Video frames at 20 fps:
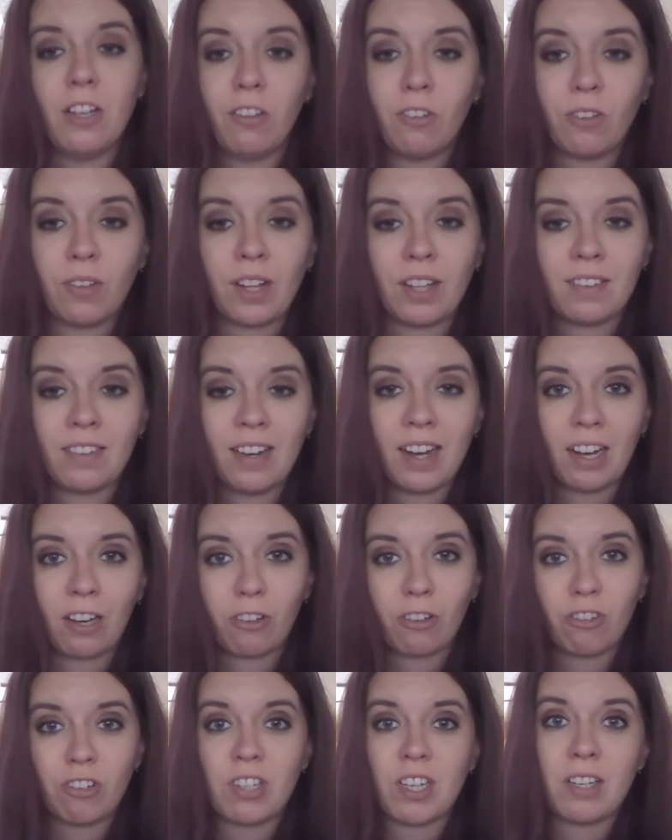So that's an
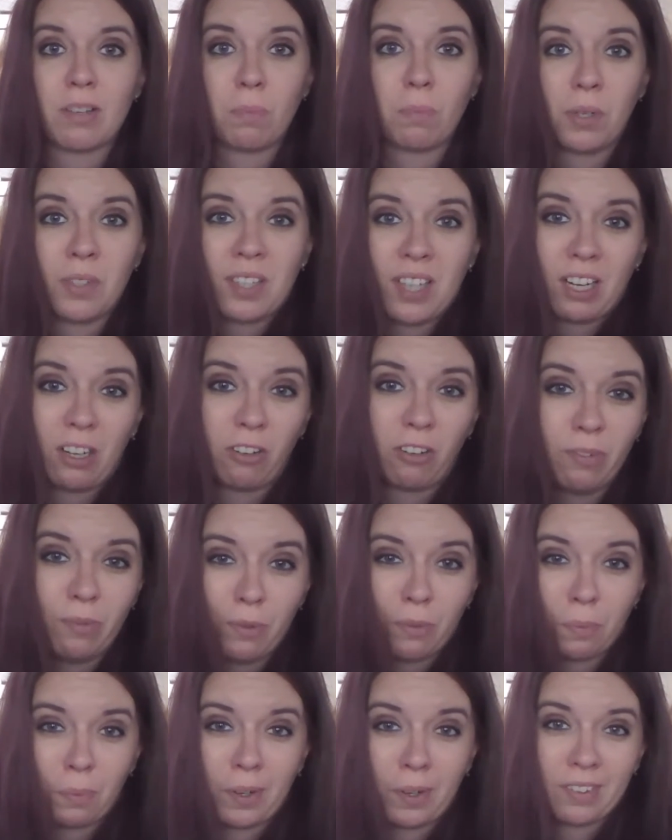extra nice birthday and
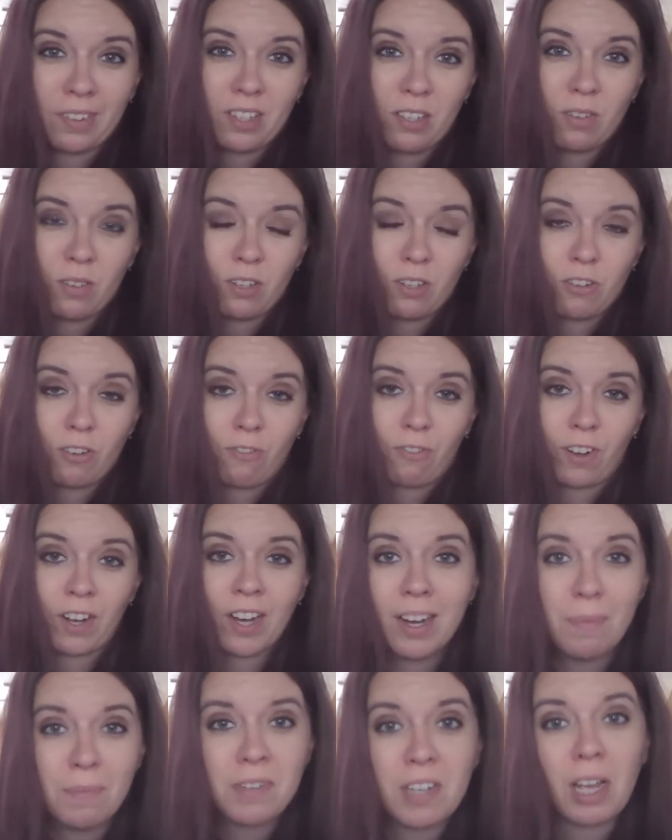Christmas present you can do for
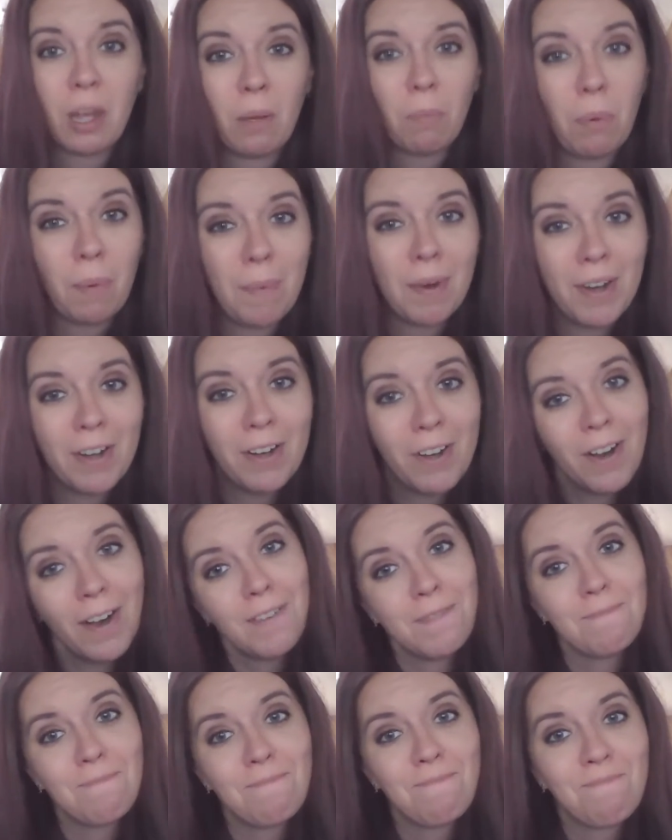him to help prepare your
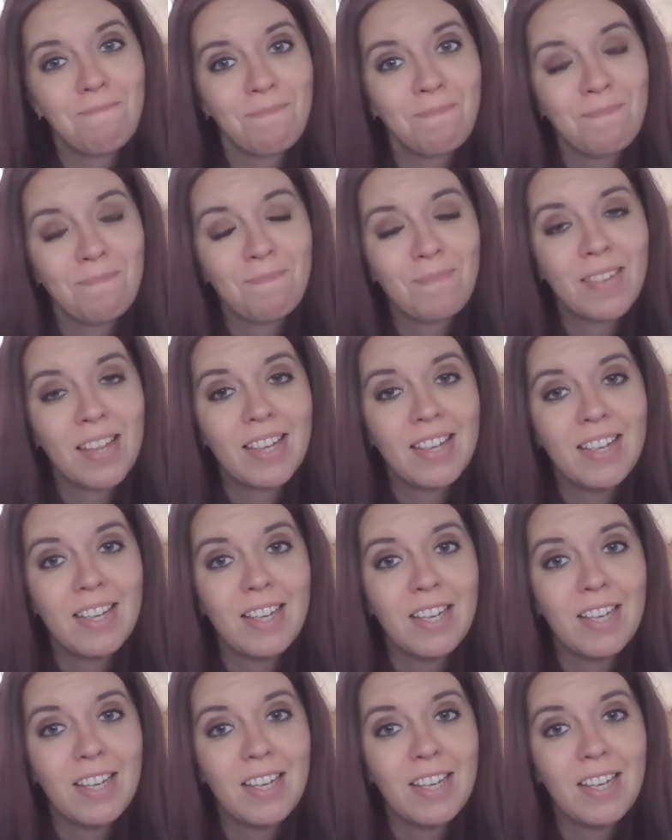heart.